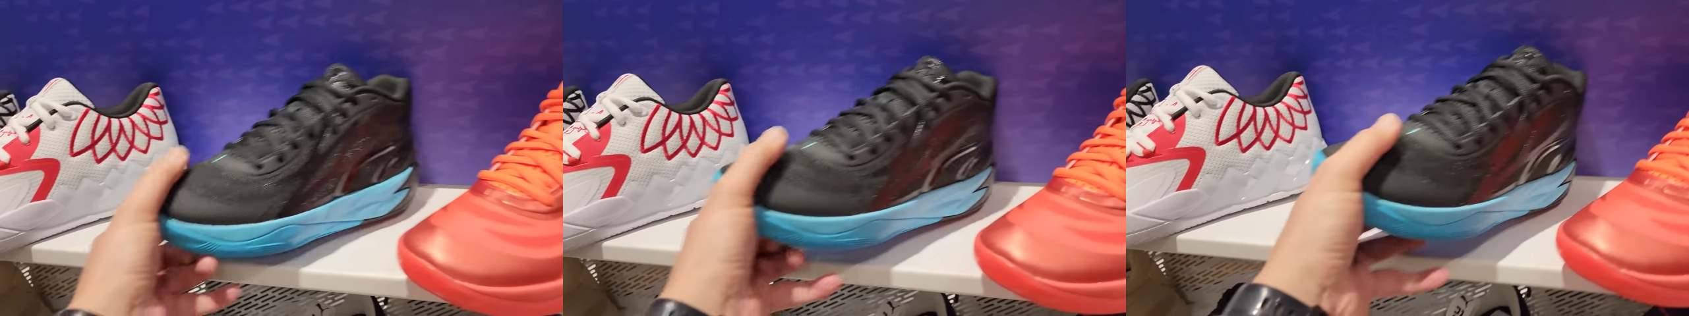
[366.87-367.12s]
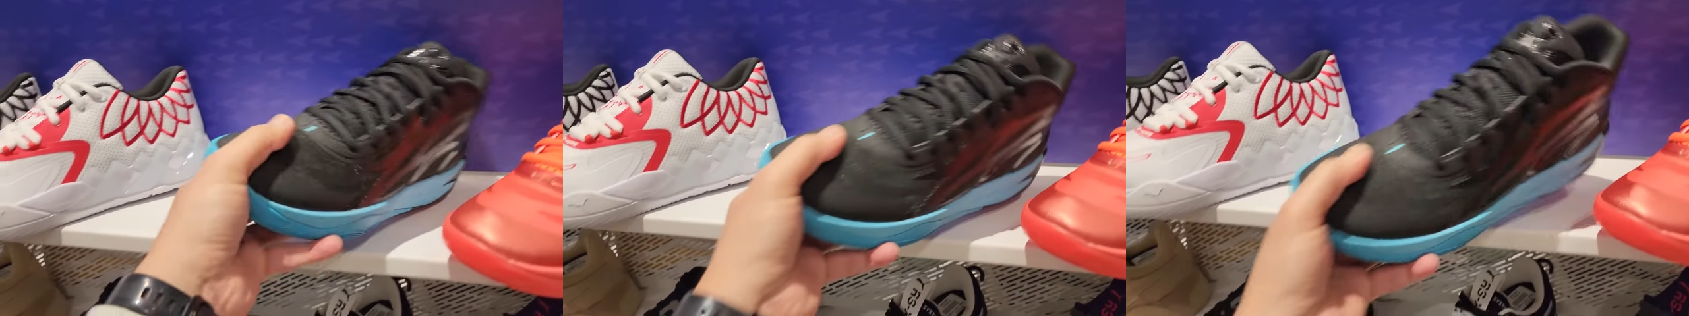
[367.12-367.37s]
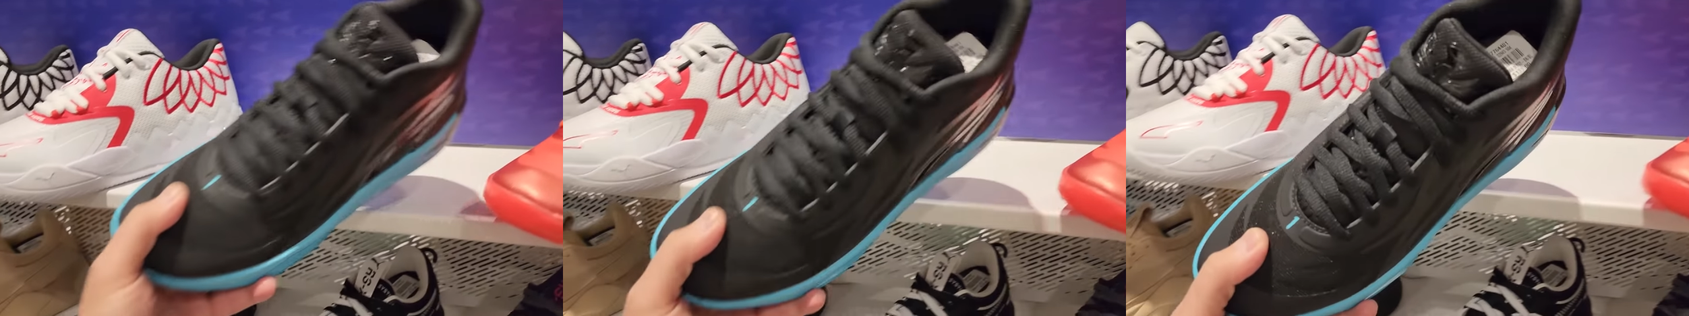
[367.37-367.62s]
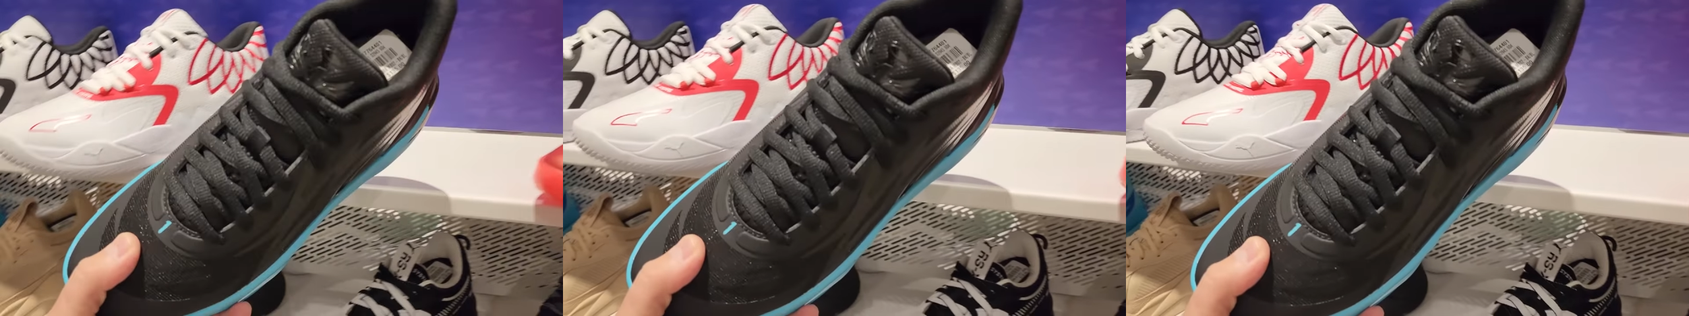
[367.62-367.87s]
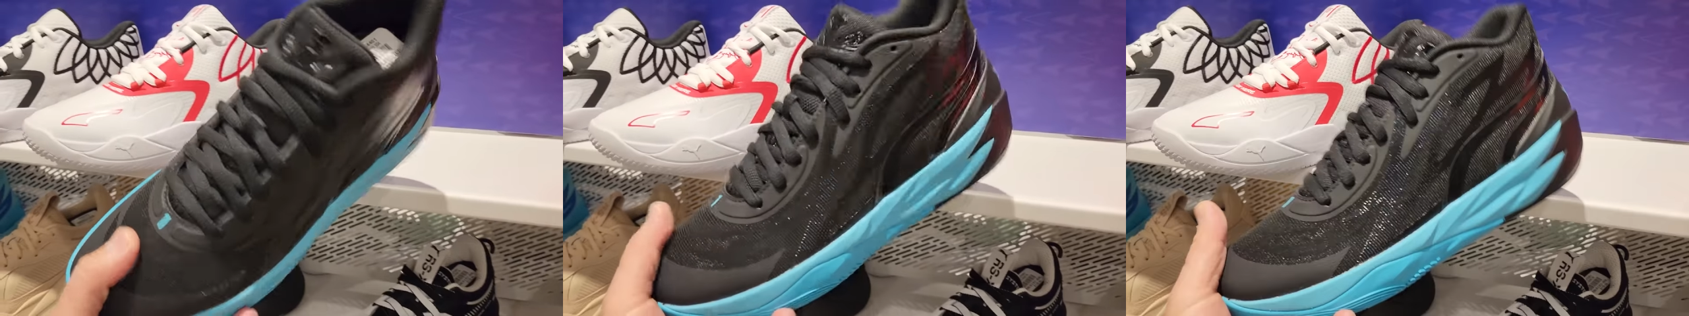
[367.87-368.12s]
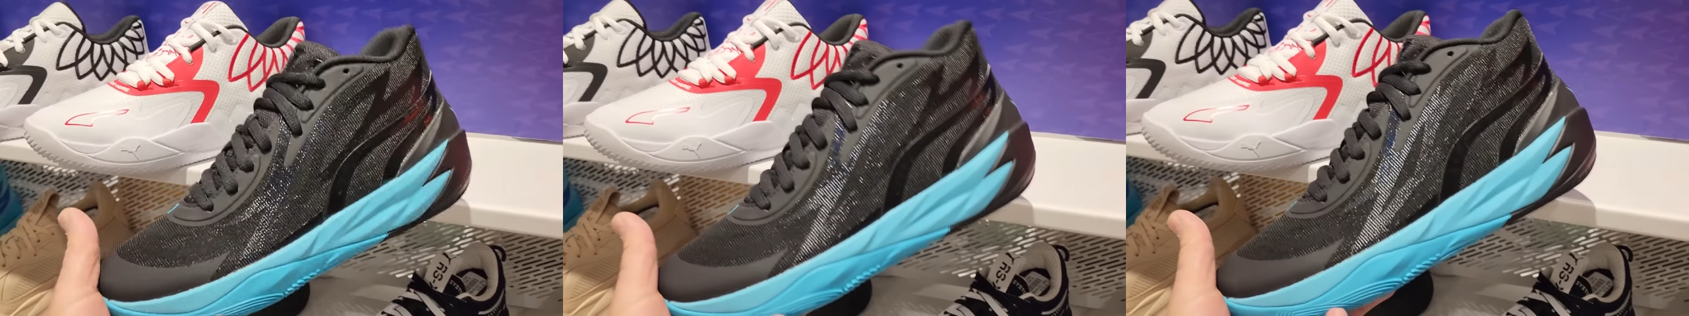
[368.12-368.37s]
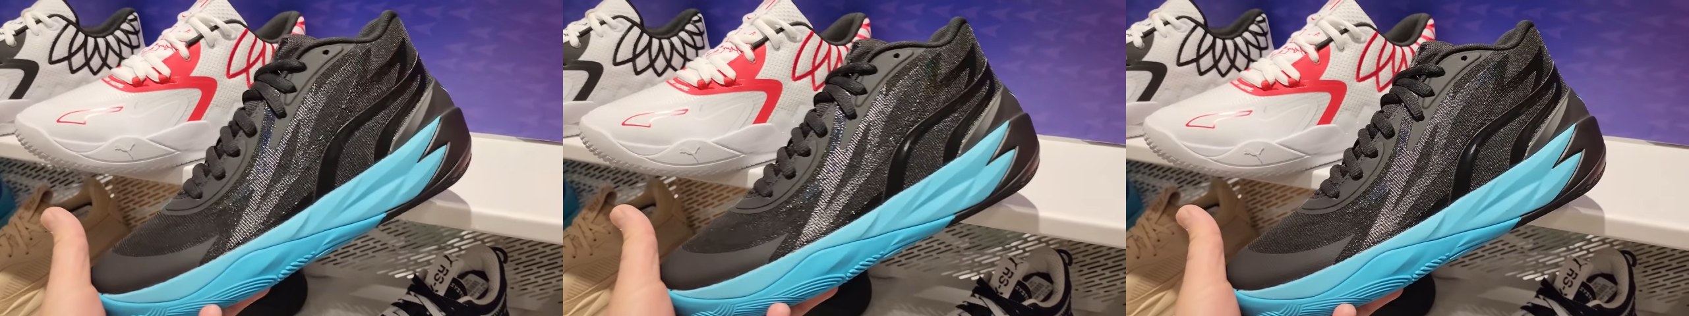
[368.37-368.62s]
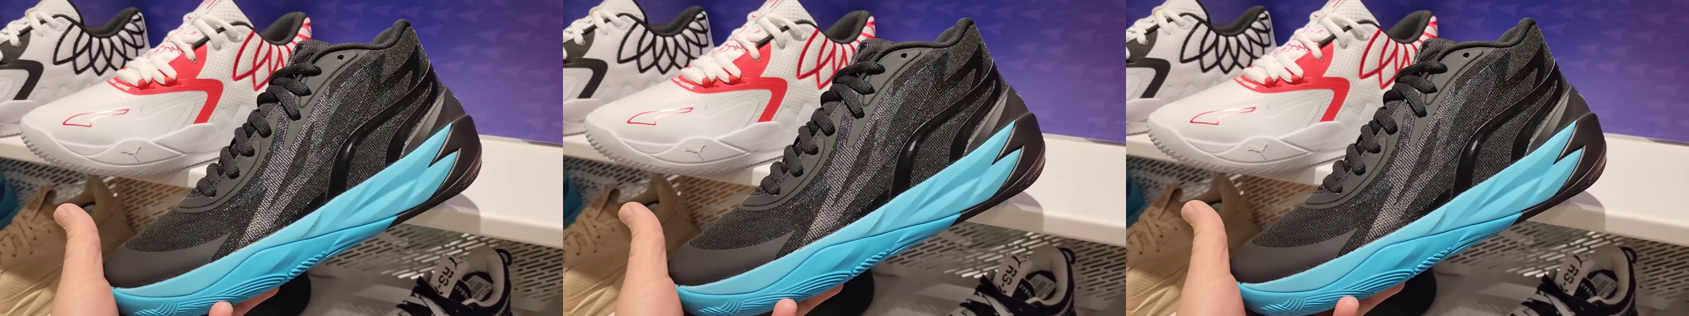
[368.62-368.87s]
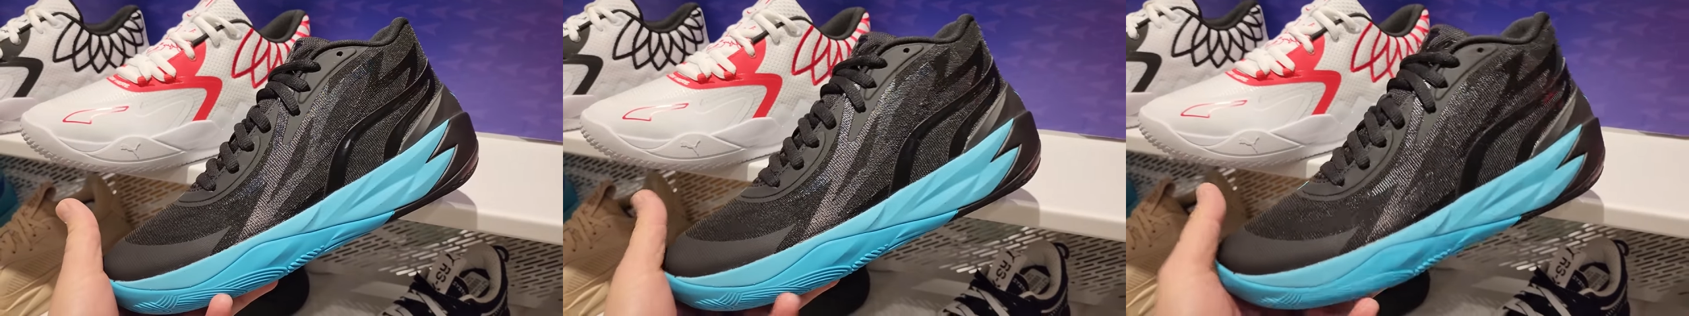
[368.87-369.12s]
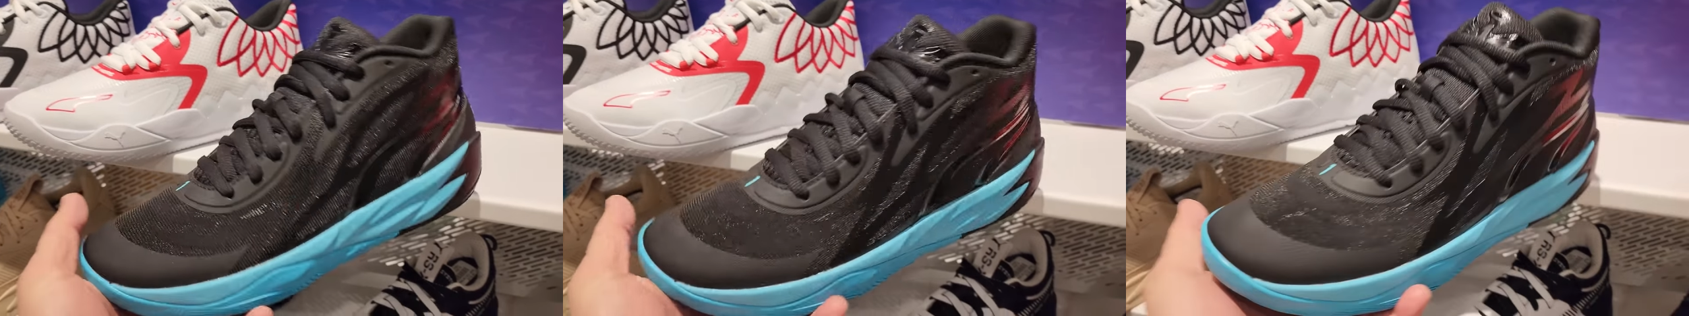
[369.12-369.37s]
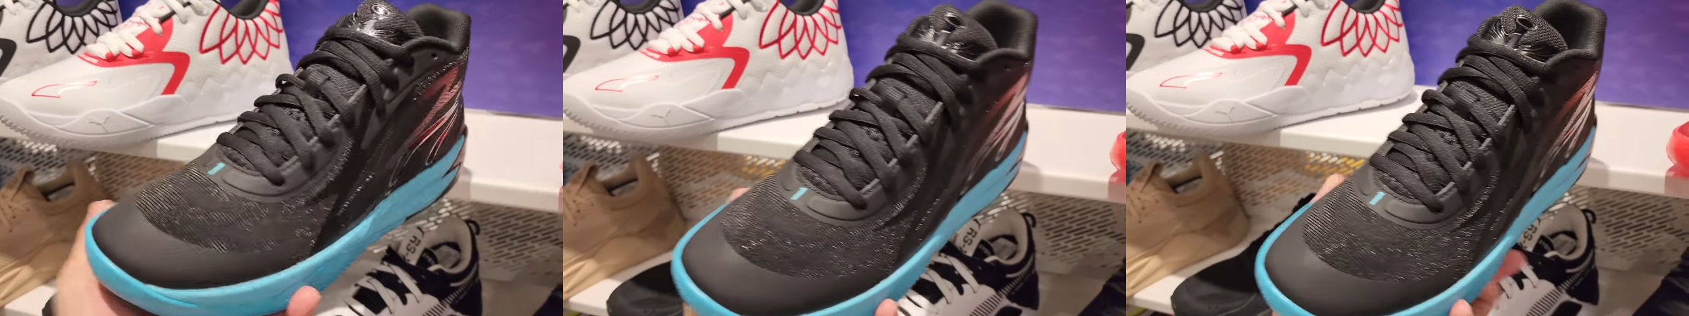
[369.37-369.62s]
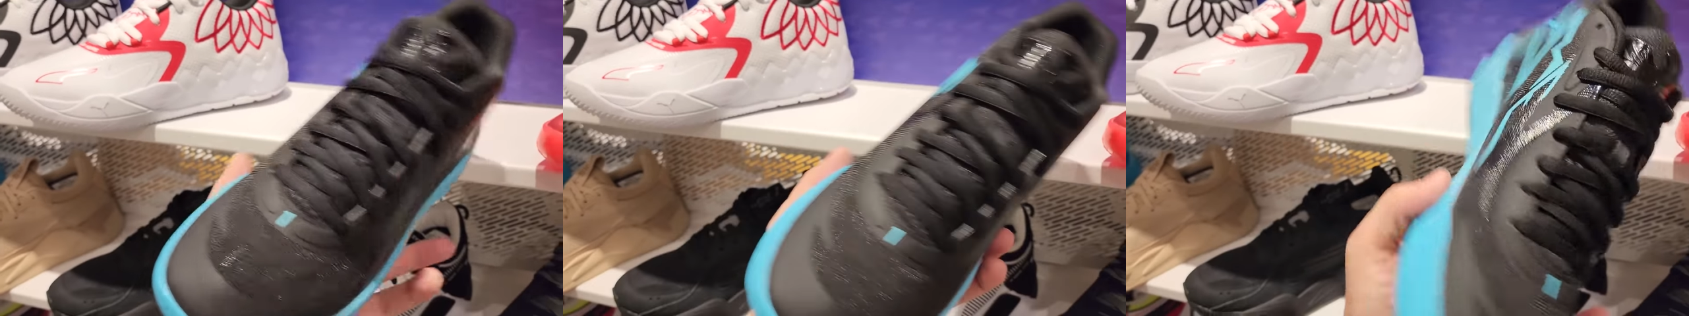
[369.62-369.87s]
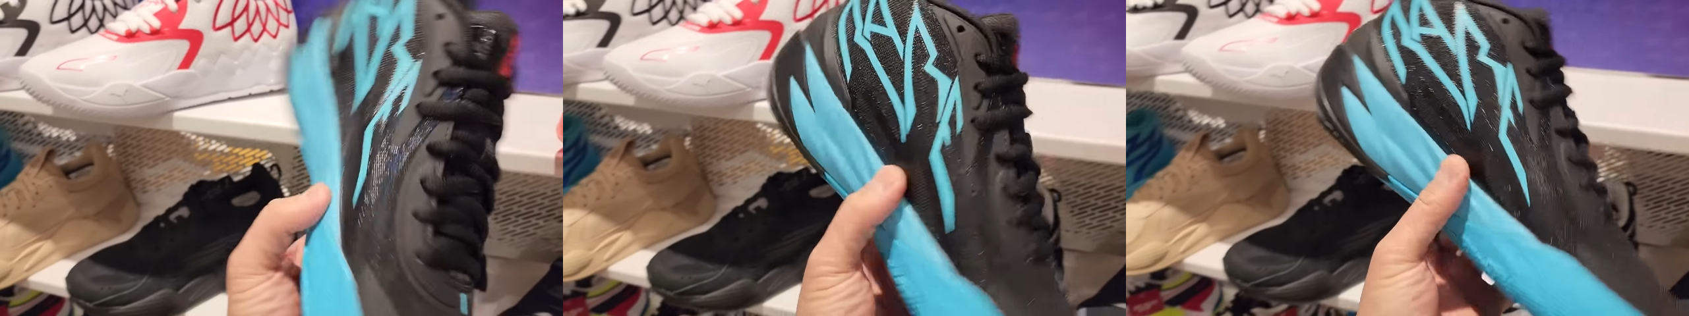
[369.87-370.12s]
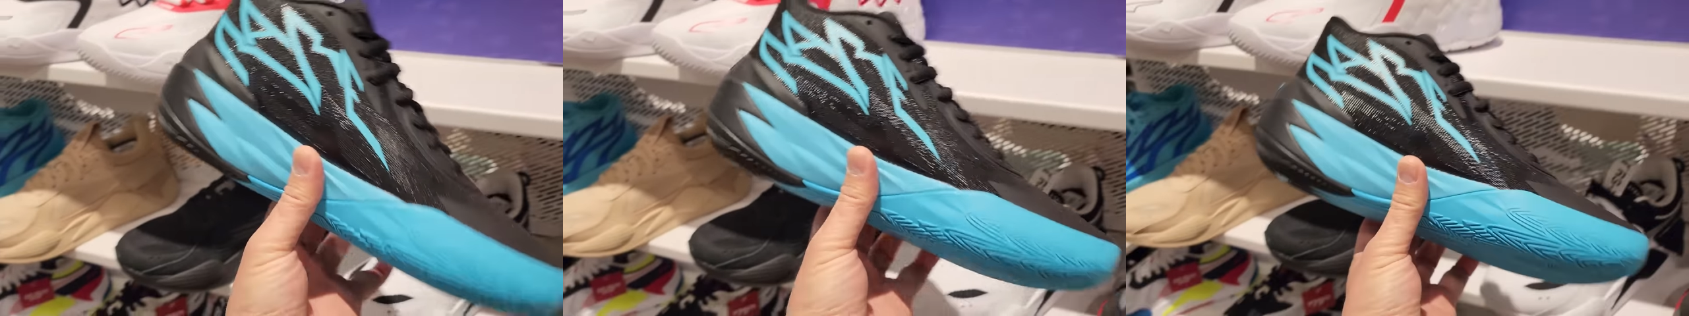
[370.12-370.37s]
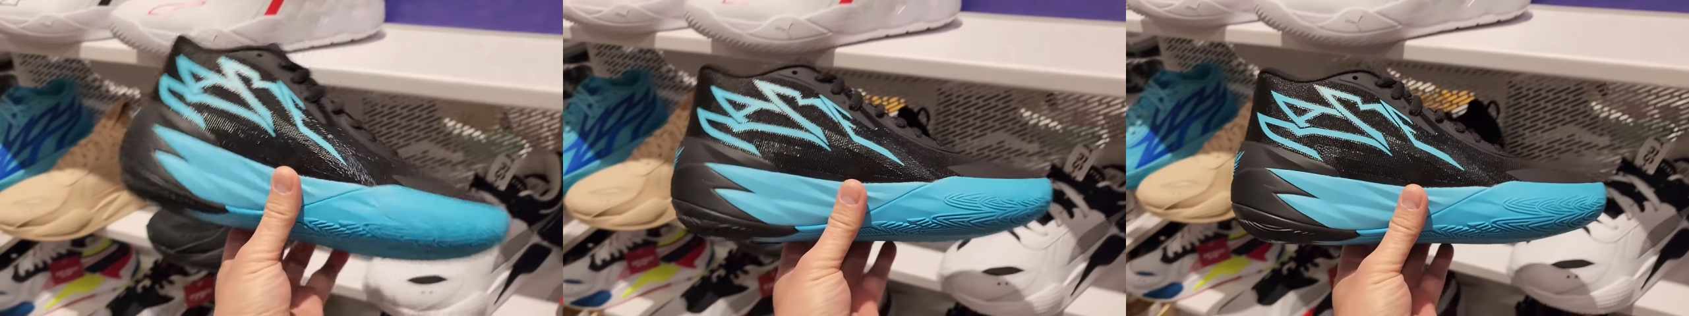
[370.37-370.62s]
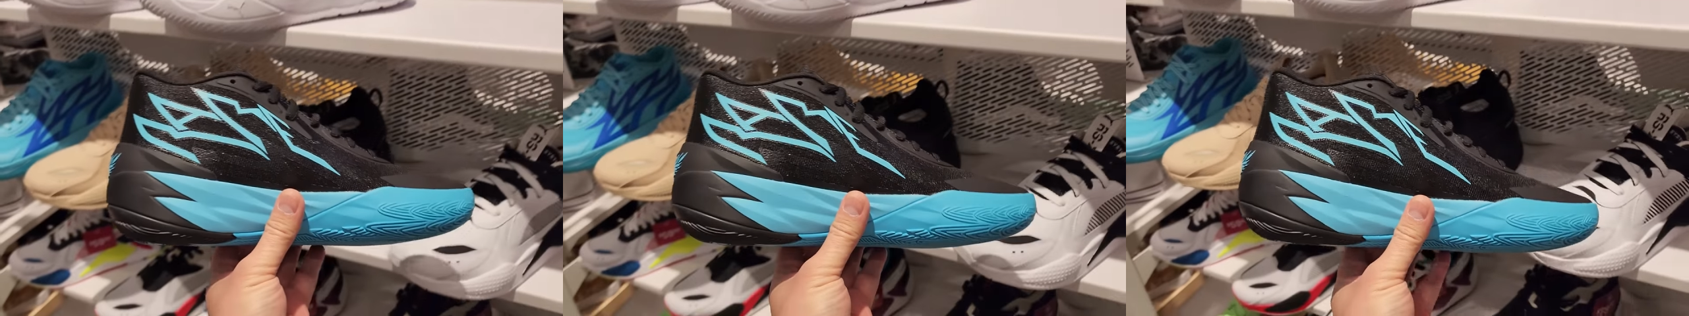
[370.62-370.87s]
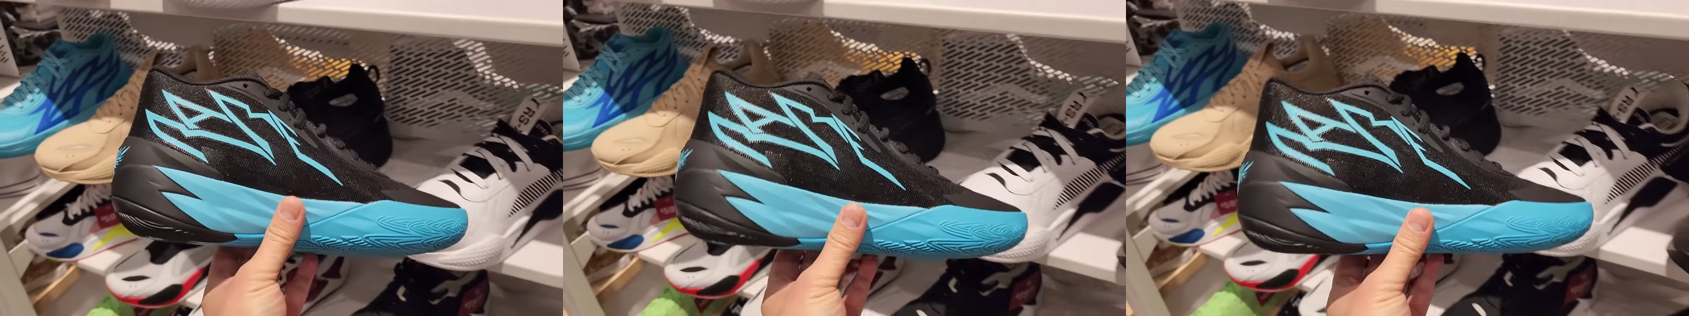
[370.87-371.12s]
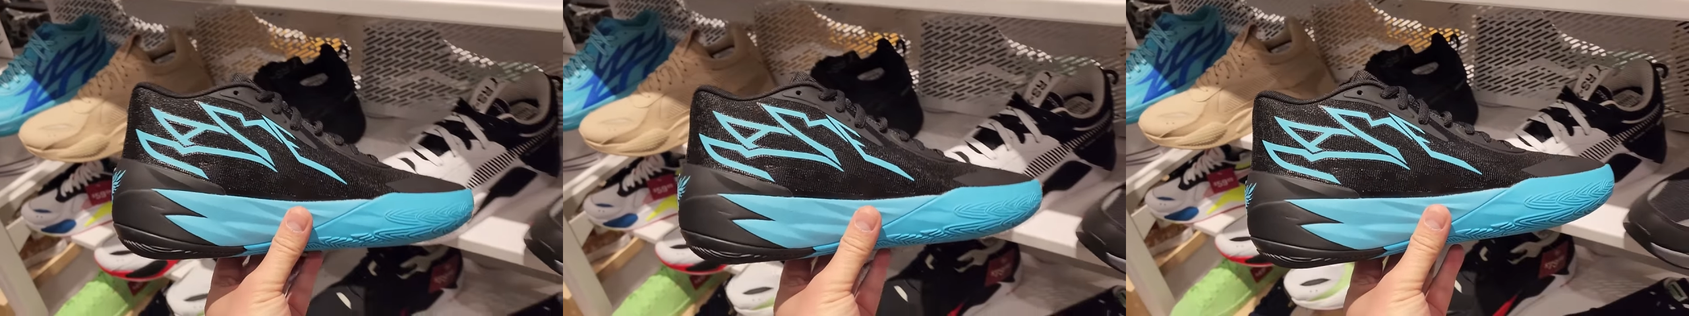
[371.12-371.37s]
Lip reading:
[unreadable: no face in view]